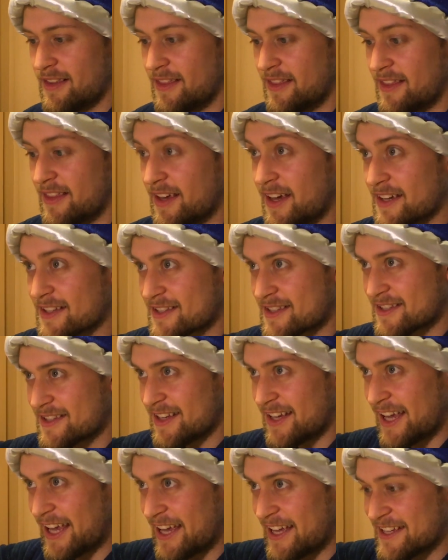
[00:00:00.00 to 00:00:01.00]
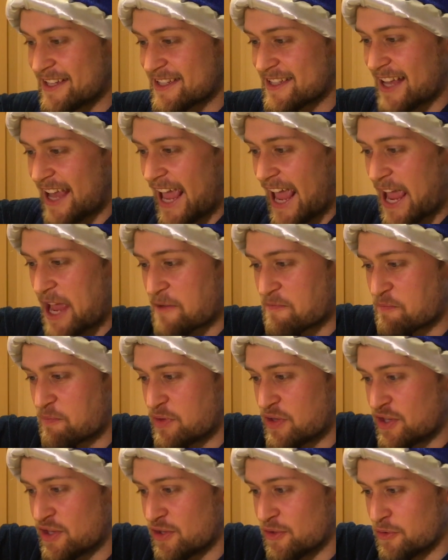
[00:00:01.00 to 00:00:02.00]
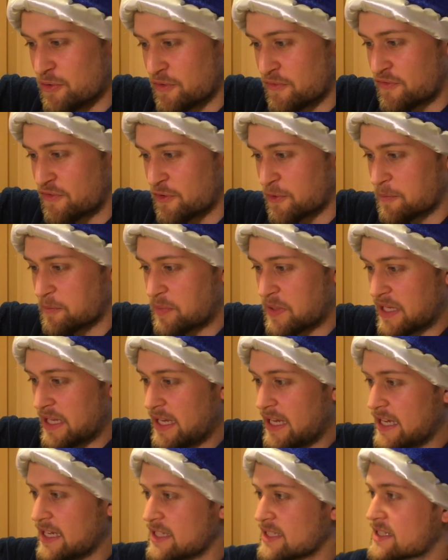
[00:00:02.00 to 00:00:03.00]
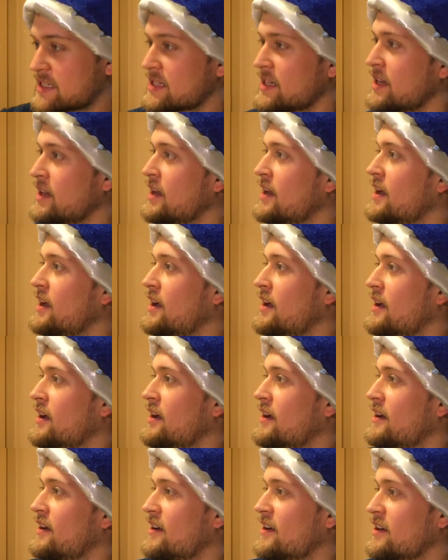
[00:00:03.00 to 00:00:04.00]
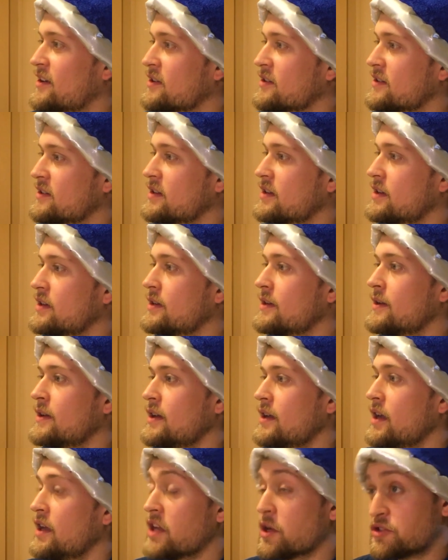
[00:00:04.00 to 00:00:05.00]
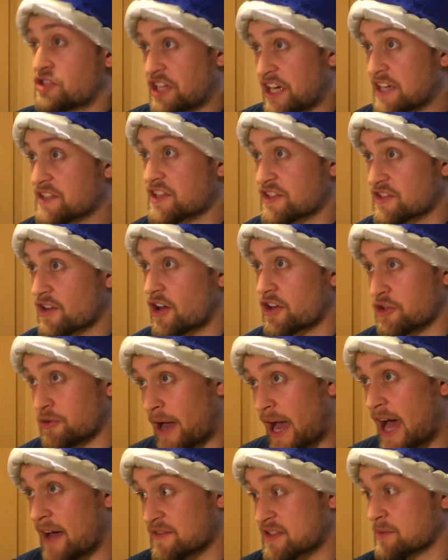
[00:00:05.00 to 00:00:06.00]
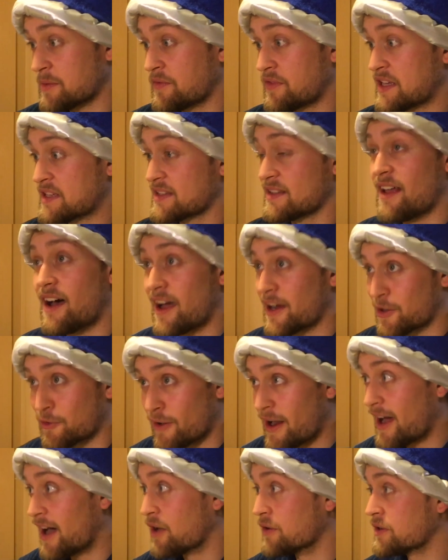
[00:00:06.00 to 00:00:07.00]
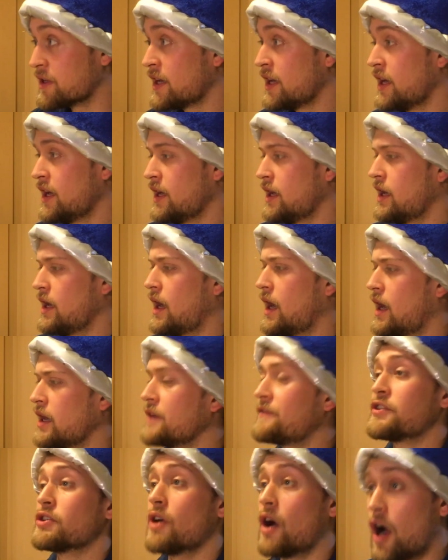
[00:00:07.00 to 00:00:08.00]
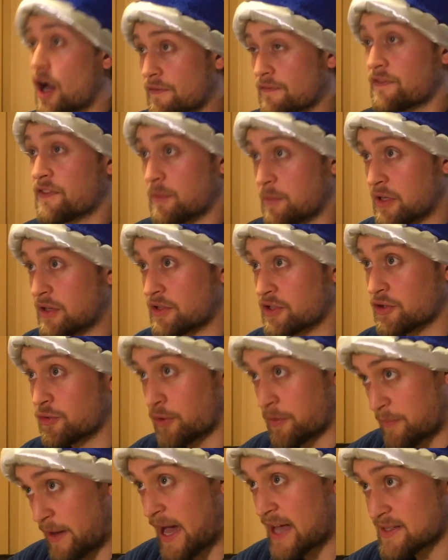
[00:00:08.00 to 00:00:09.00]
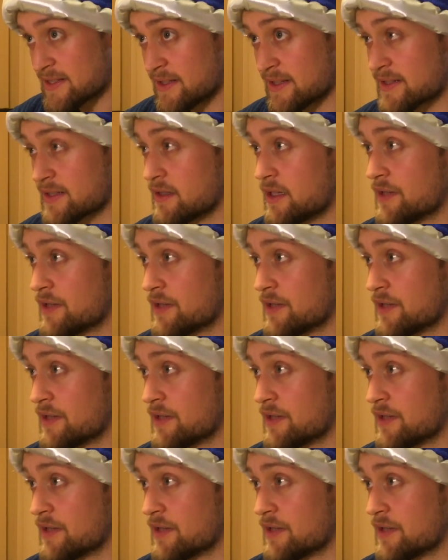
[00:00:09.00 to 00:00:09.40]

This is a beautiful piece. Oh. Now chances are you have some of this lying around. If you're unfamiliar with basilisk